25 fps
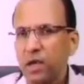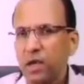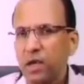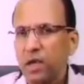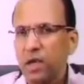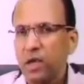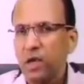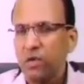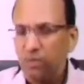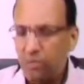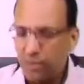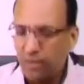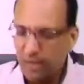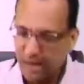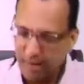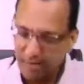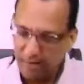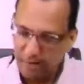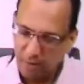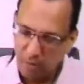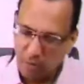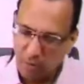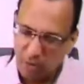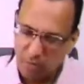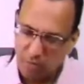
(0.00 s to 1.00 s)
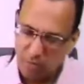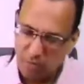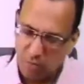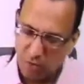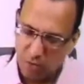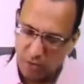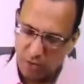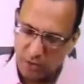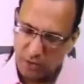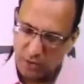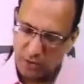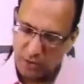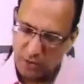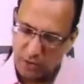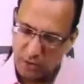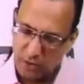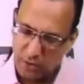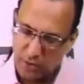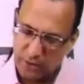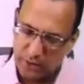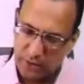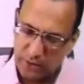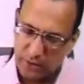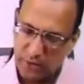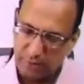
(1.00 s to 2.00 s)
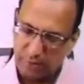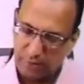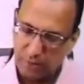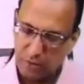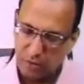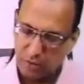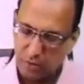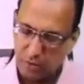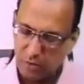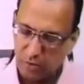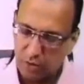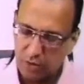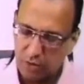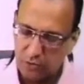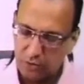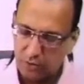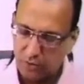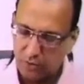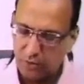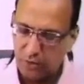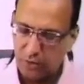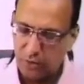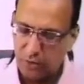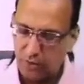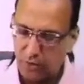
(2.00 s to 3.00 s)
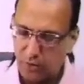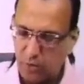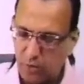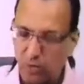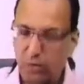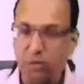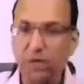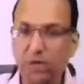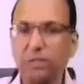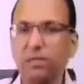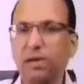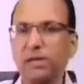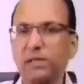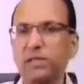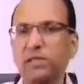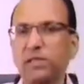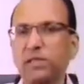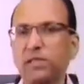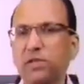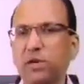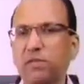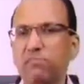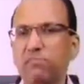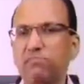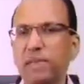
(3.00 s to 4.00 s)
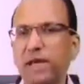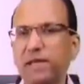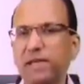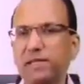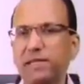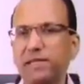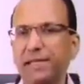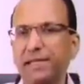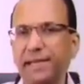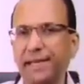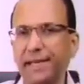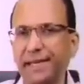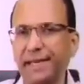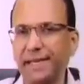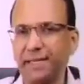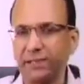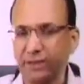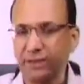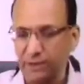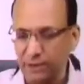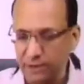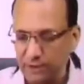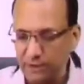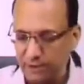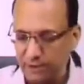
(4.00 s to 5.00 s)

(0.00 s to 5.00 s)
we are having 1 motor nucleus in the pons, which will control the muscles of mastication